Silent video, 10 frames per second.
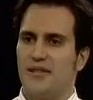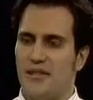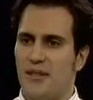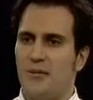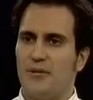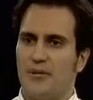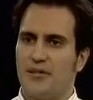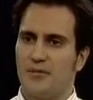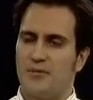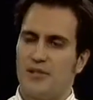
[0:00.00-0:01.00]
be subtle
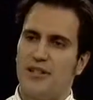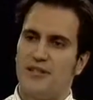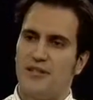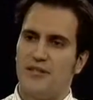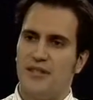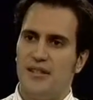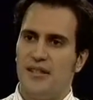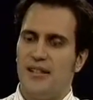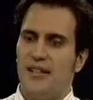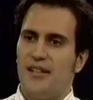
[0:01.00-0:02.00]
political pressure
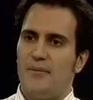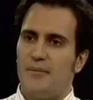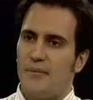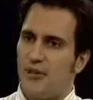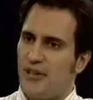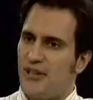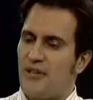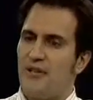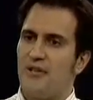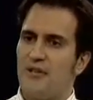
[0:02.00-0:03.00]
put
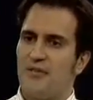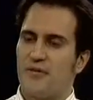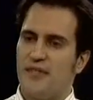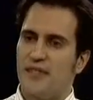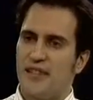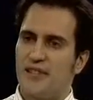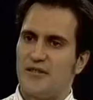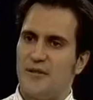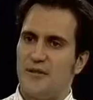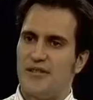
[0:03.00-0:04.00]
in through the free
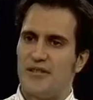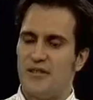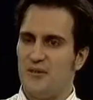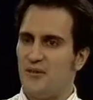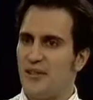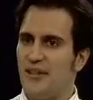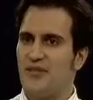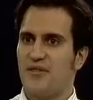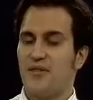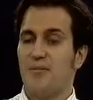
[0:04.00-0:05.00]
trade agreement to
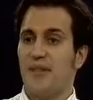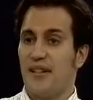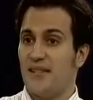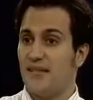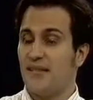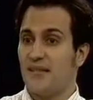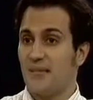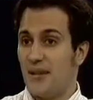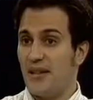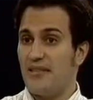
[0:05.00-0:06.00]
lift certain bans,
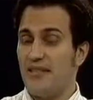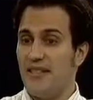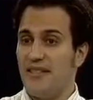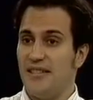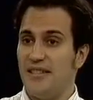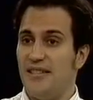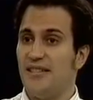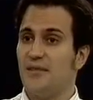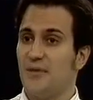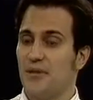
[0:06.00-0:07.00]
like the ban on
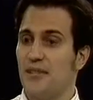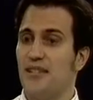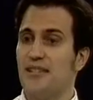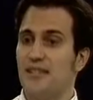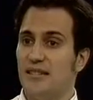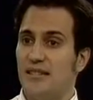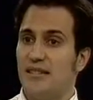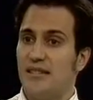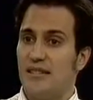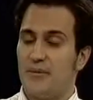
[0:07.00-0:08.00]
DDT or whatnot,
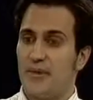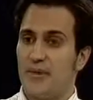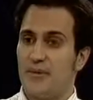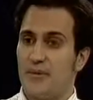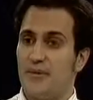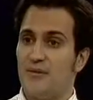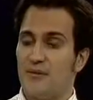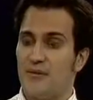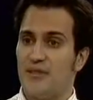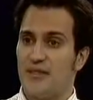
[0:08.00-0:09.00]
that we, on our own
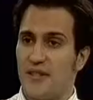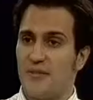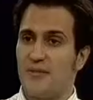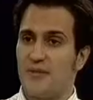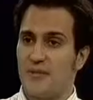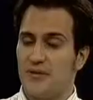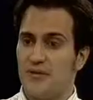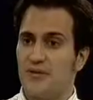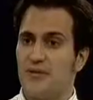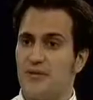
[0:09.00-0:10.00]
food consumption?
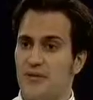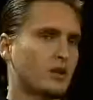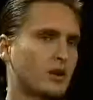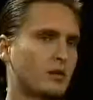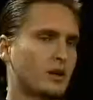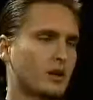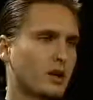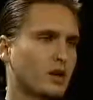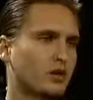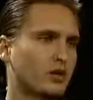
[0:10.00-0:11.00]
Certainly, because it's not going to be
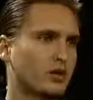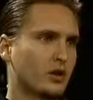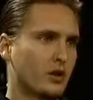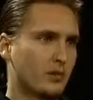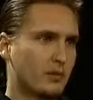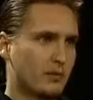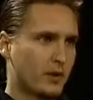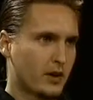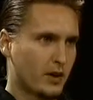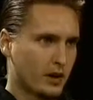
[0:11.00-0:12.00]
the countries that
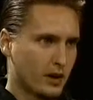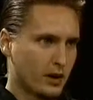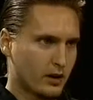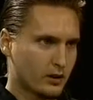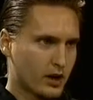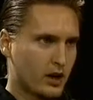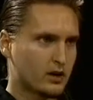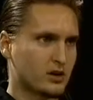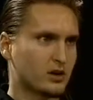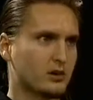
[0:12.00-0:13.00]
are
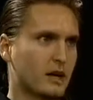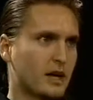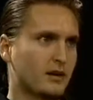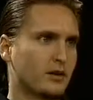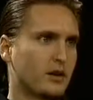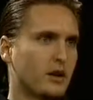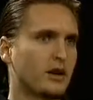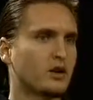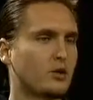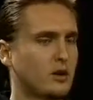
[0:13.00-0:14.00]
challenging these bans.
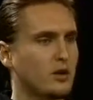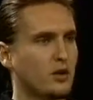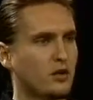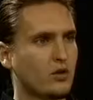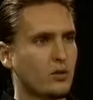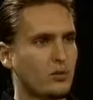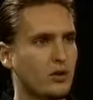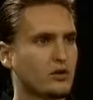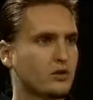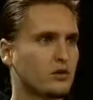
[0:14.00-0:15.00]
It's going to be the U.S.
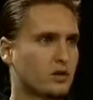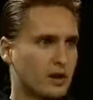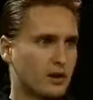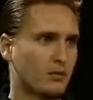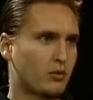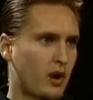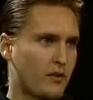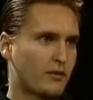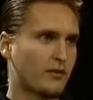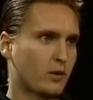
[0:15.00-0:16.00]
corporations who stand to
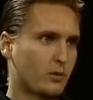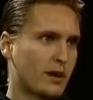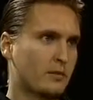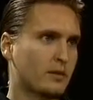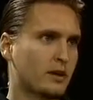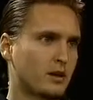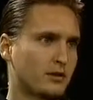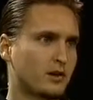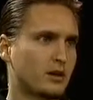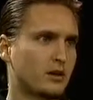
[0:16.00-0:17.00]
profit from the ban
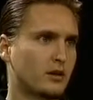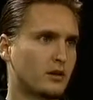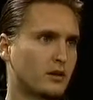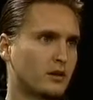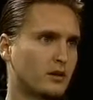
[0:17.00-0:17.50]
being lifted.